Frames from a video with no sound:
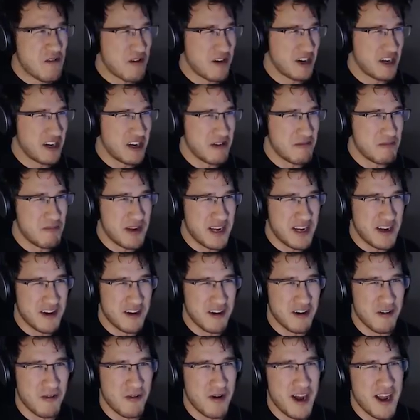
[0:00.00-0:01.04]
We're gonna be
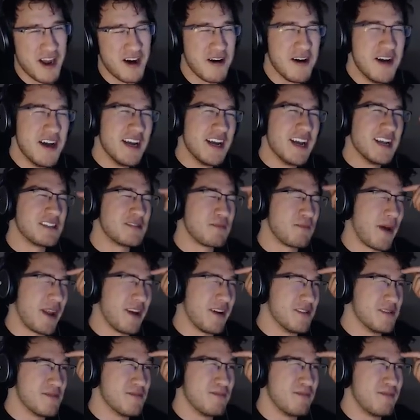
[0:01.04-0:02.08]
here a while. It's been
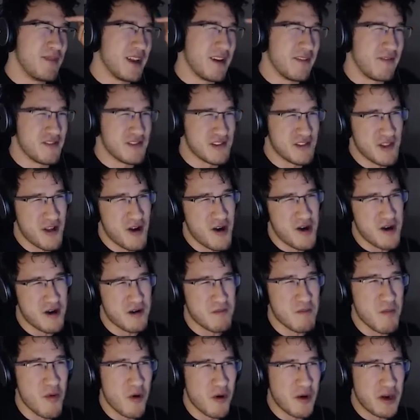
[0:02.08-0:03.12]
a bit of a long
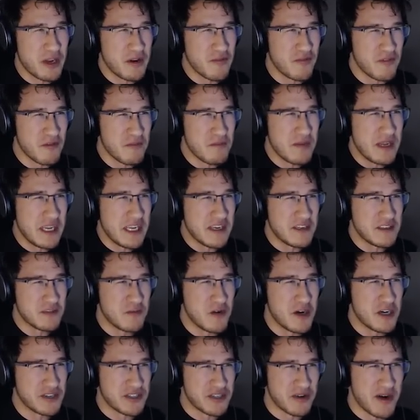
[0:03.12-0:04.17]
morning for me as
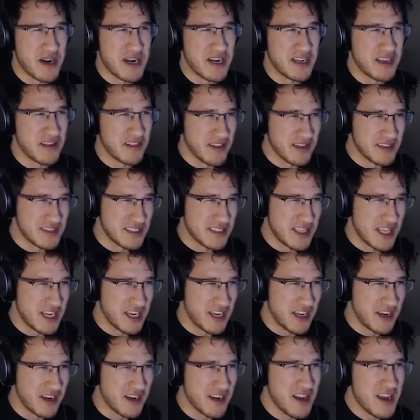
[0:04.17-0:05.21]
well, trying to get this thing
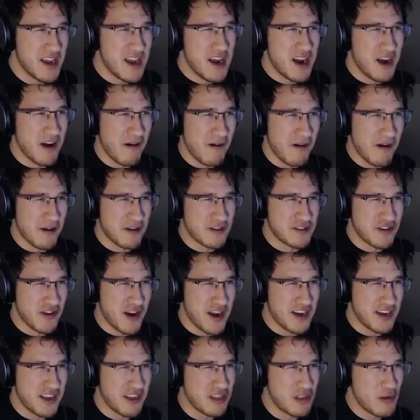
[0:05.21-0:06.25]
in, or, or
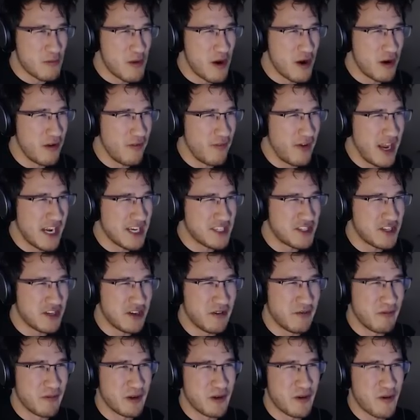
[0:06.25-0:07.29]
trying to get the motivation
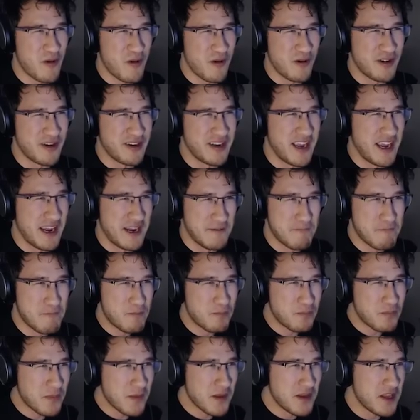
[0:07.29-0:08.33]
to record today.
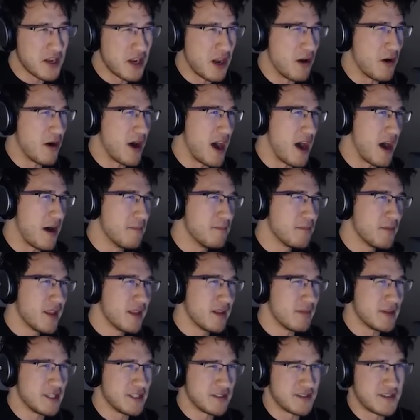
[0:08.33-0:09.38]
You know, uh,
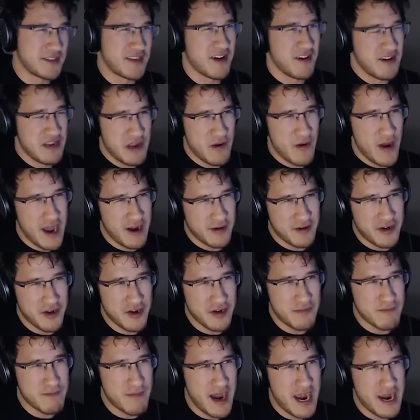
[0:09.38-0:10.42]
let me just tell you how
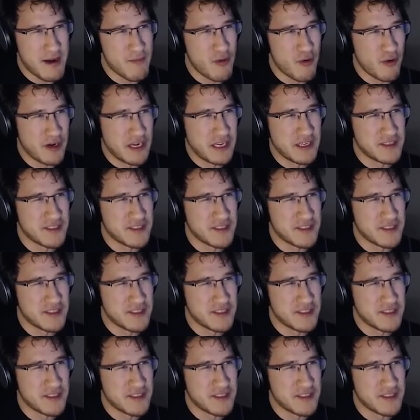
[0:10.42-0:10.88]
good my morning